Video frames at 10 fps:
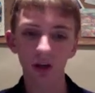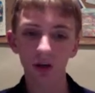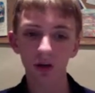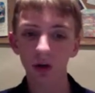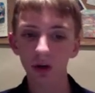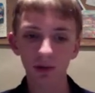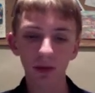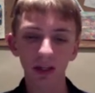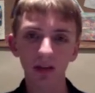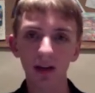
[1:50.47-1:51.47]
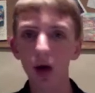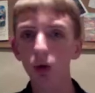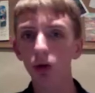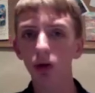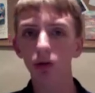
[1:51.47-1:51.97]
Well, speaking of
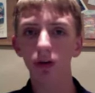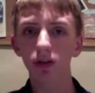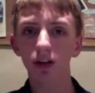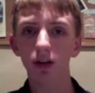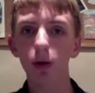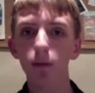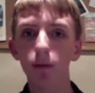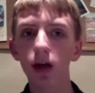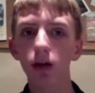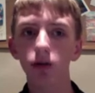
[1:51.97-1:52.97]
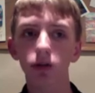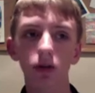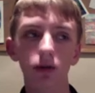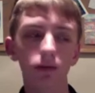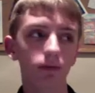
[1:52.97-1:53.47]
Outlook, we're going to talk about Mail.
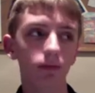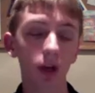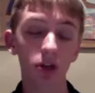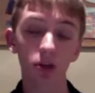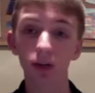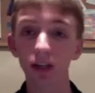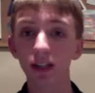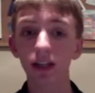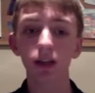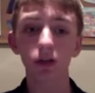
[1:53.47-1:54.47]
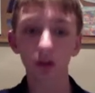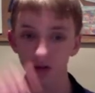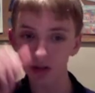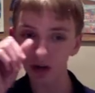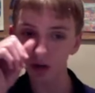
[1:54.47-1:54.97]
So on your PC, you can
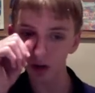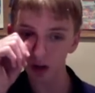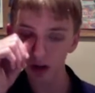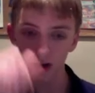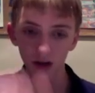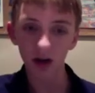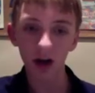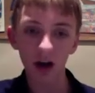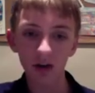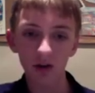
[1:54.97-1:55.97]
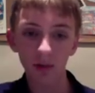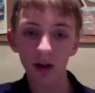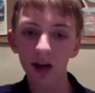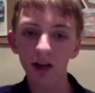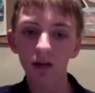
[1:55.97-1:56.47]
use Outlook. On your
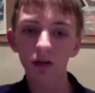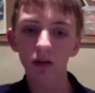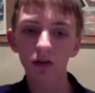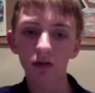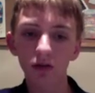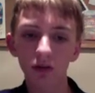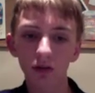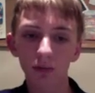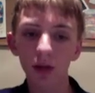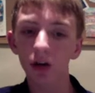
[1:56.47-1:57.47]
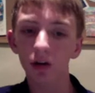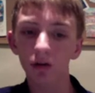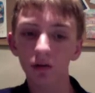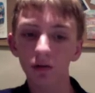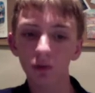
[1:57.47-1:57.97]
Mac, you can use Mail.
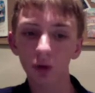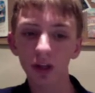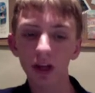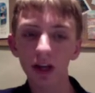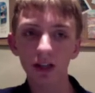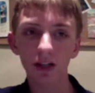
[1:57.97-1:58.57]
Really nice